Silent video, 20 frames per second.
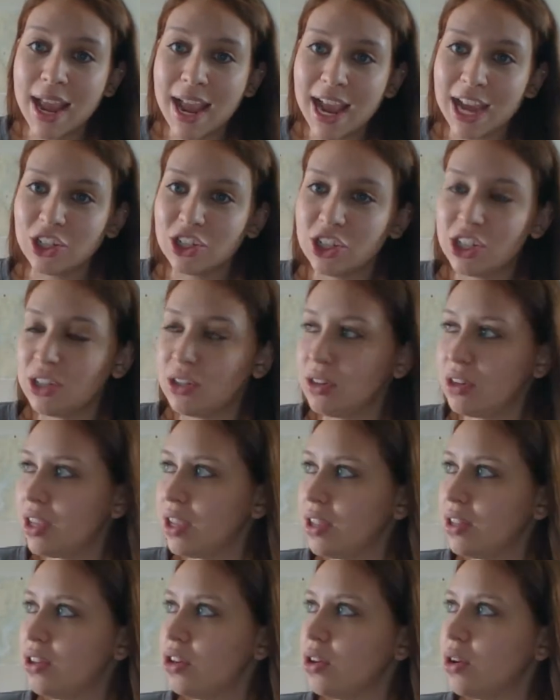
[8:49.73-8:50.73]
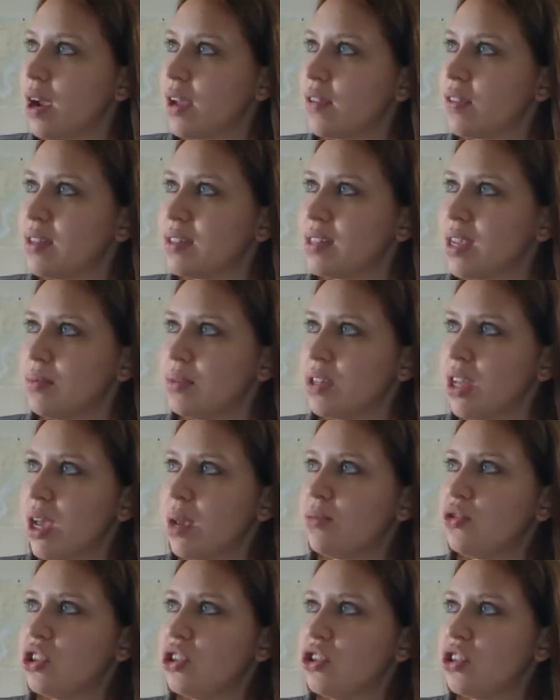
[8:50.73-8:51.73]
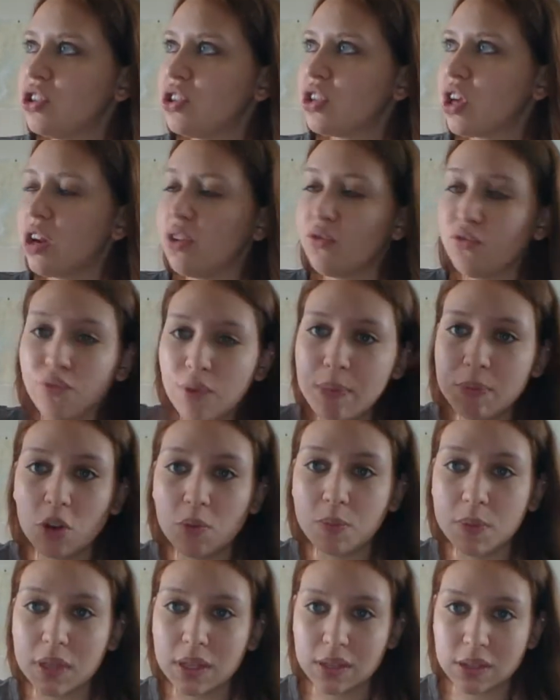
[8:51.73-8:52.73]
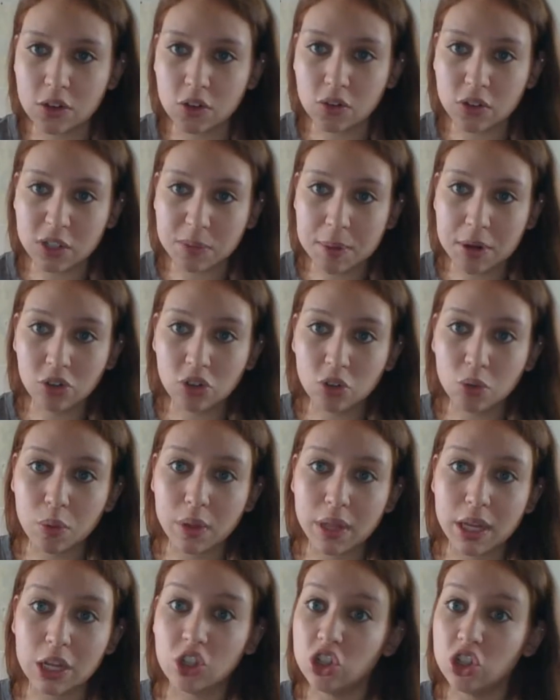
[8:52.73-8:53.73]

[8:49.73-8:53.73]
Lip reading: And she, you know, at the same time, she just kind of ripped open this new spiritual age,